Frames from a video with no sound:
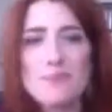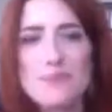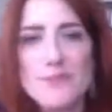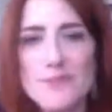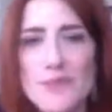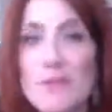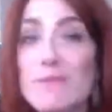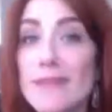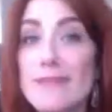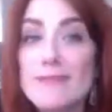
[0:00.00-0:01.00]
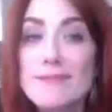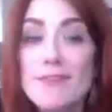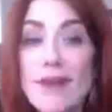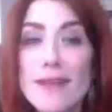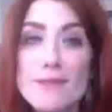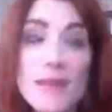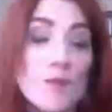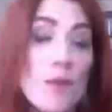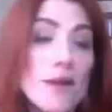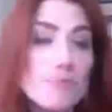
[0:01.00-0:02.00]
So yes, congrats and
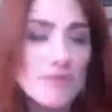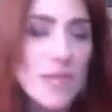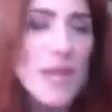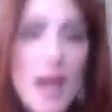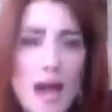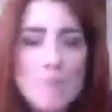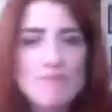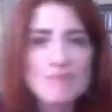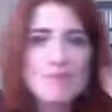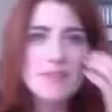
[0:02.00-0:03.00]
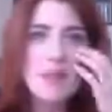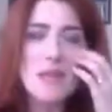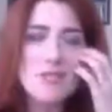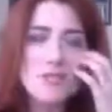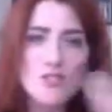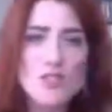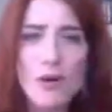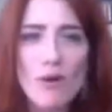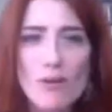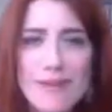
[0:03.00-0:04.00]
welcome.
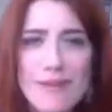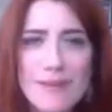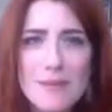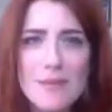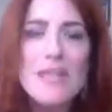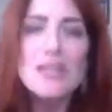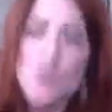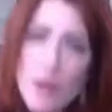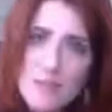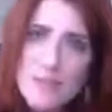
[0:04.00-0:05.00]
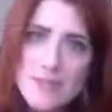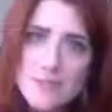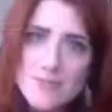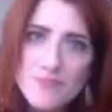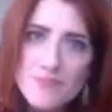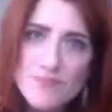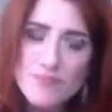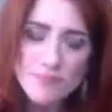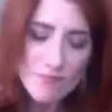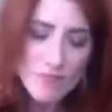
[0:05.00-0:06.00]
So trust.
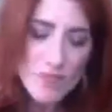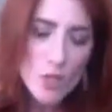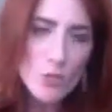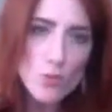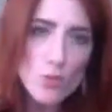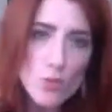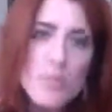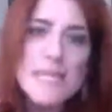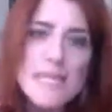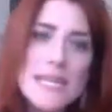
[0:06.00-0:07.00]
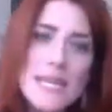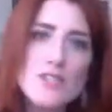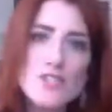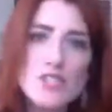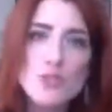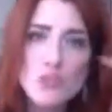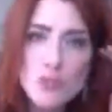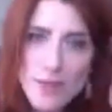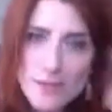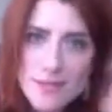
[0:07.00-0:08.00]
We get to
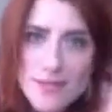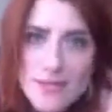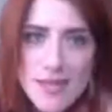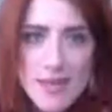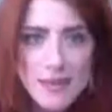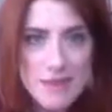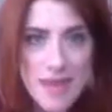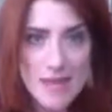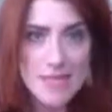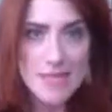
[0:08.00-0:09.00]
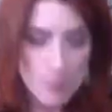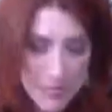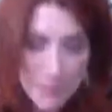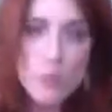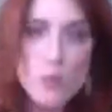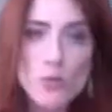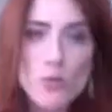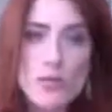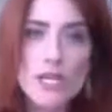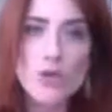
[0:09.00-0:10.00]
trust that the people we're
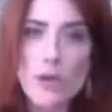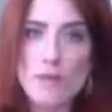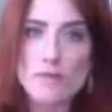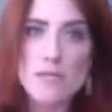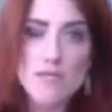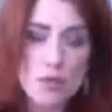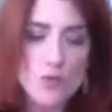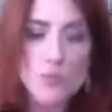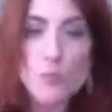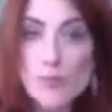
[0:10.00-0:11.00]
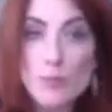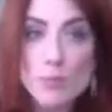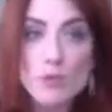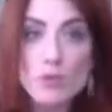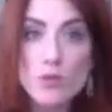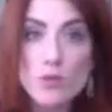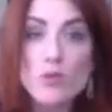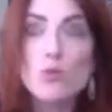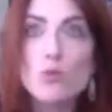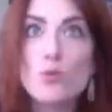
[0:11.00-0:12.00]
bringing around us are the people
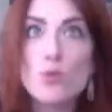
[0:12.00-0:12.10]
who